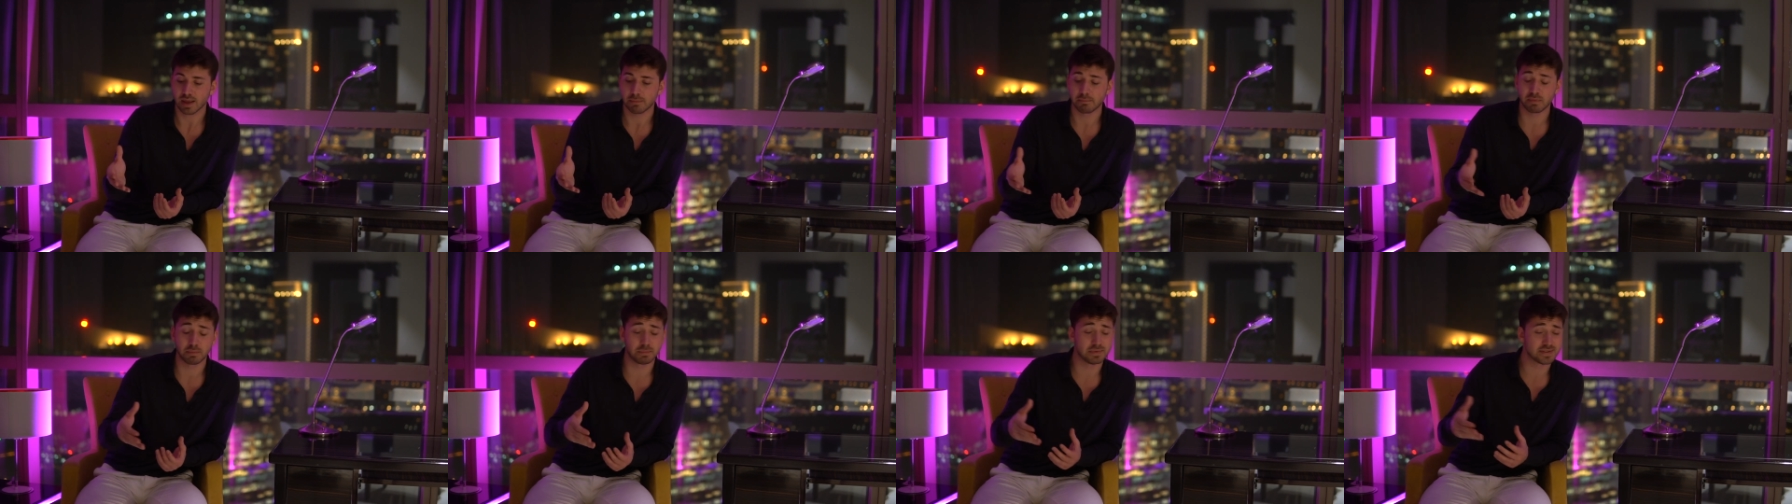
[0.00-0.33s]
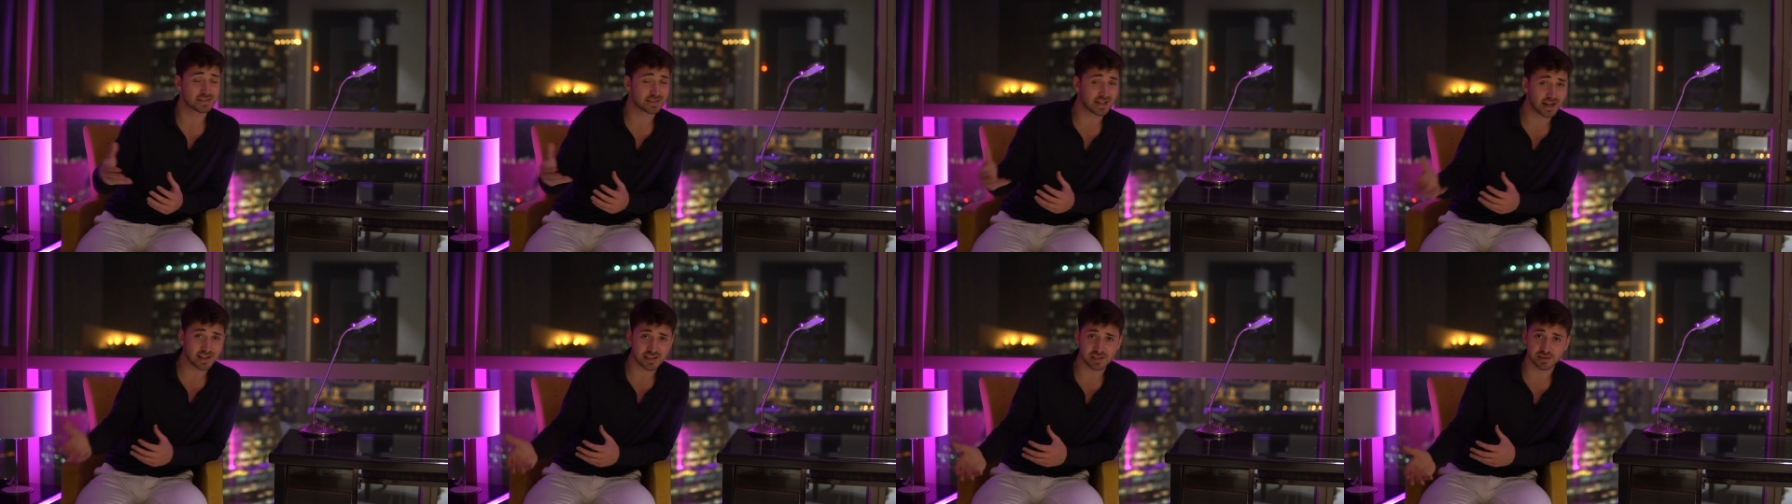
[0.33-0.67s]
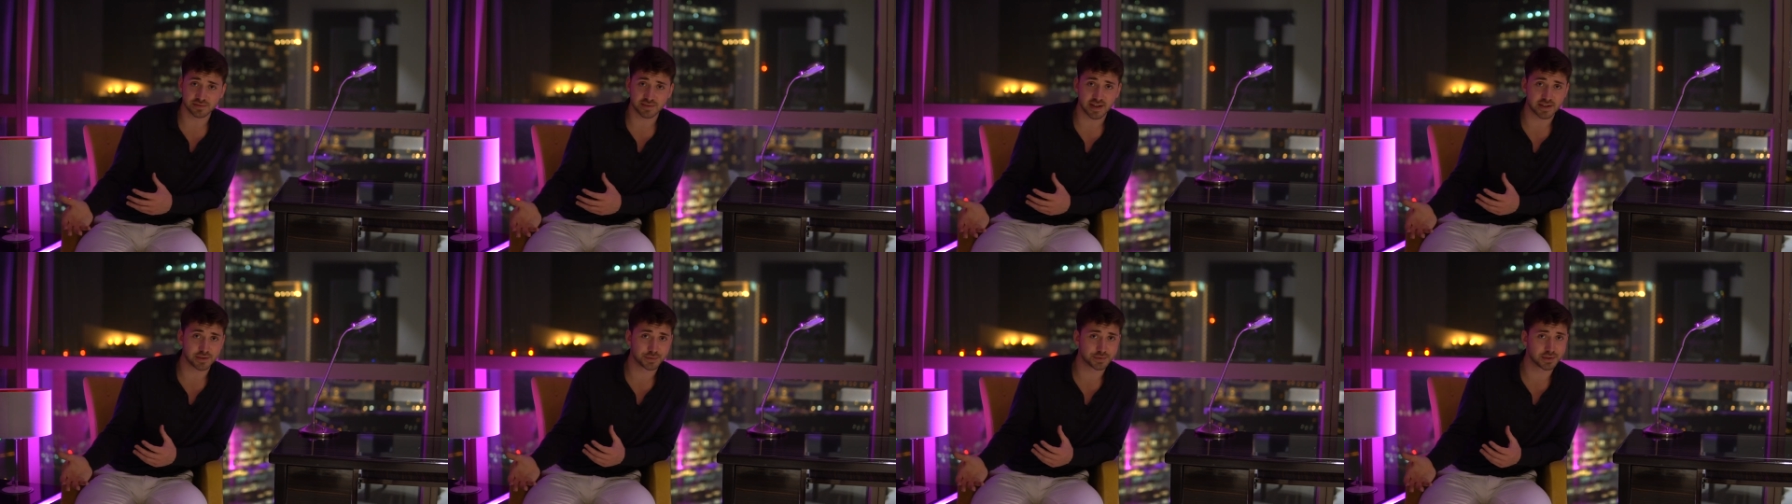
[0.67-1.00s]
but besides
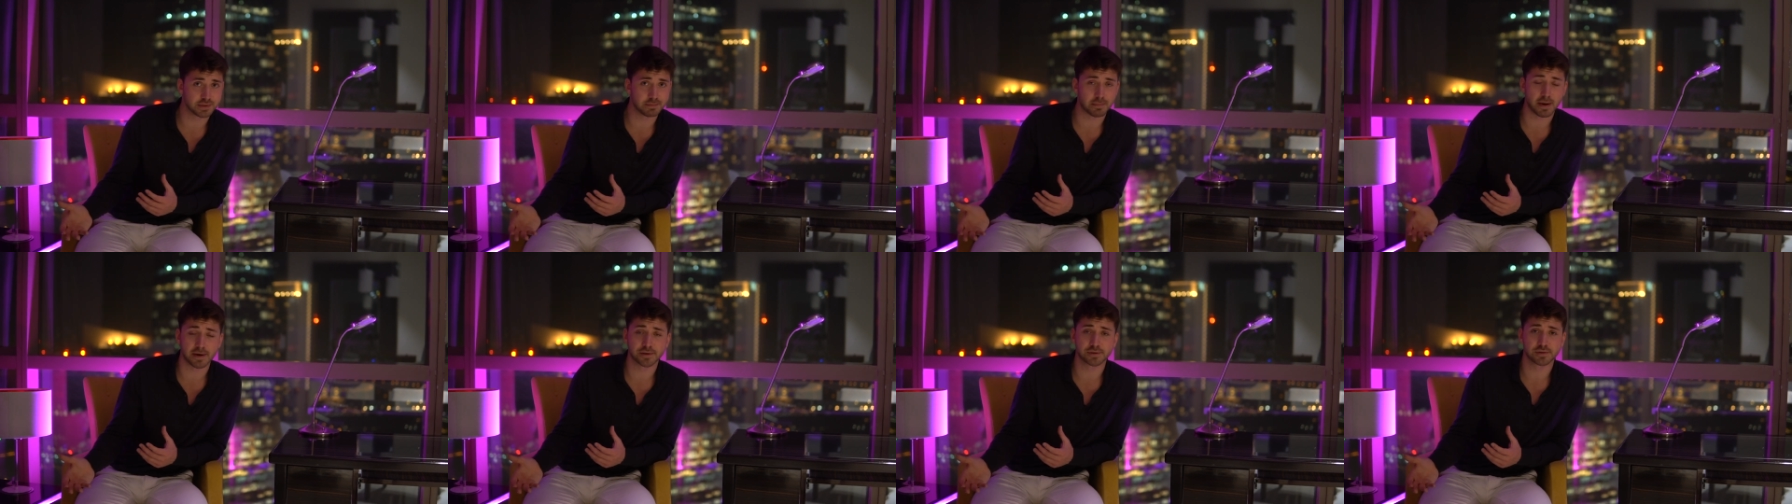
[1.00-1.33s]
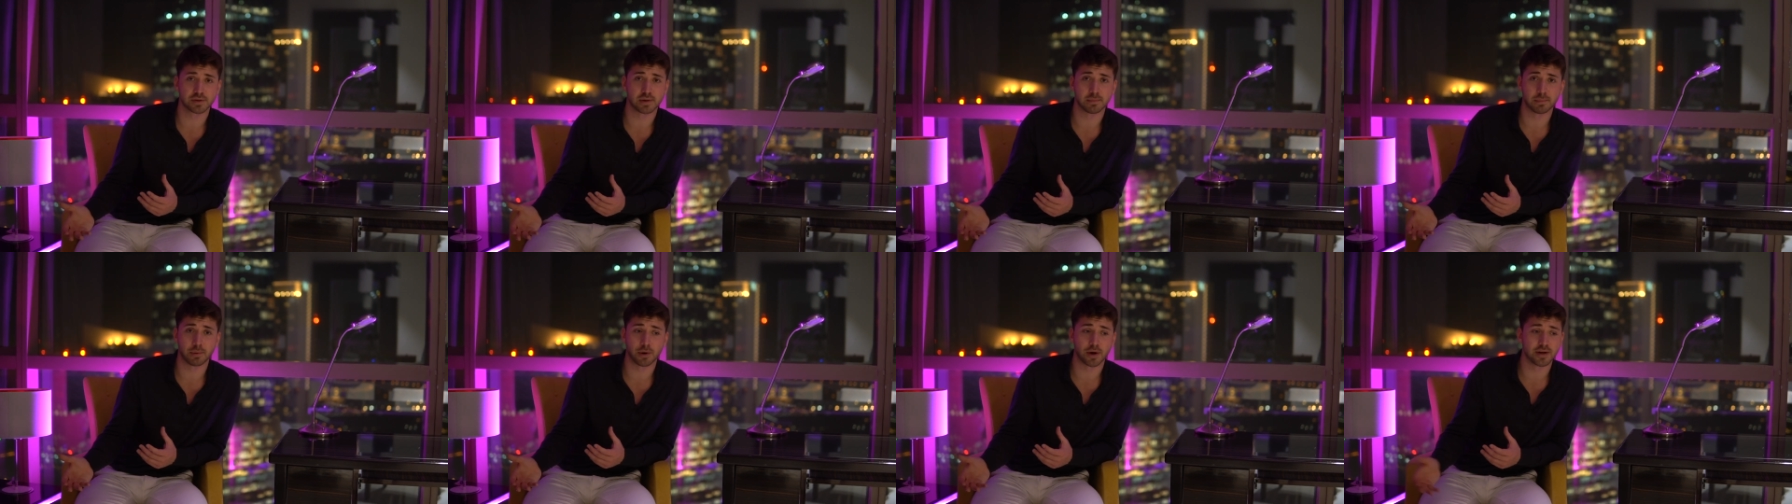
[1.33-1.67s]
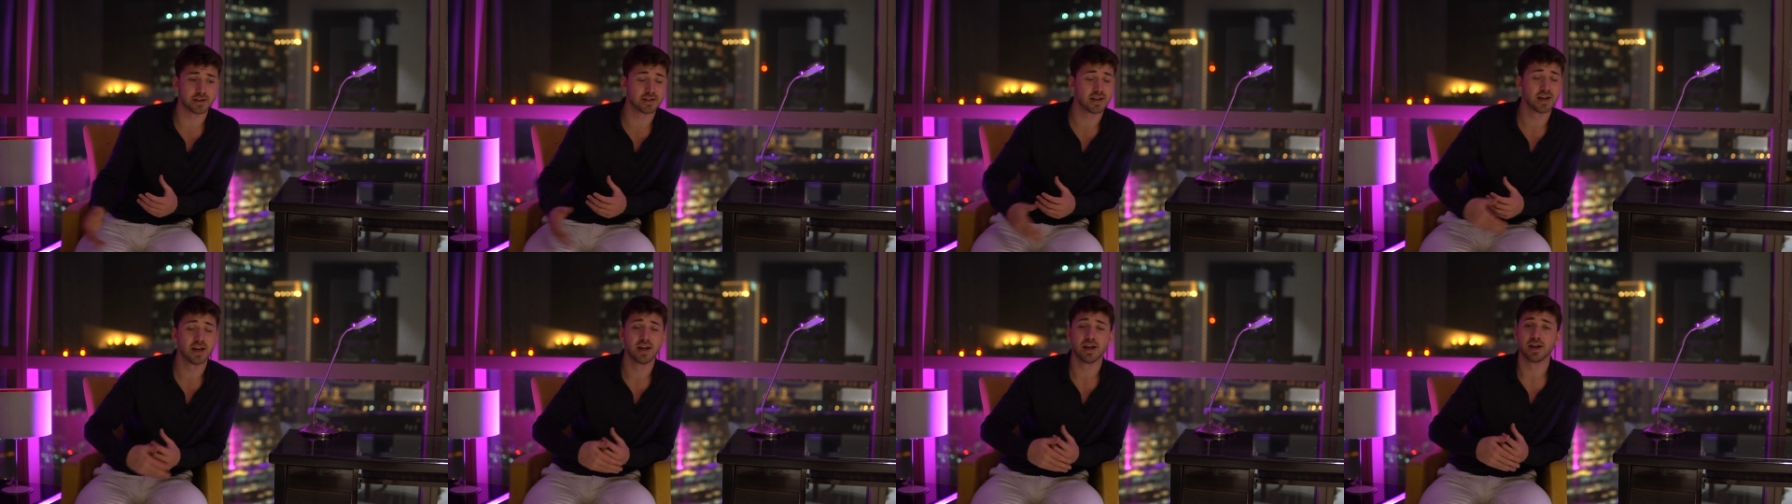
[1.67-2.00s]
that to get back to the point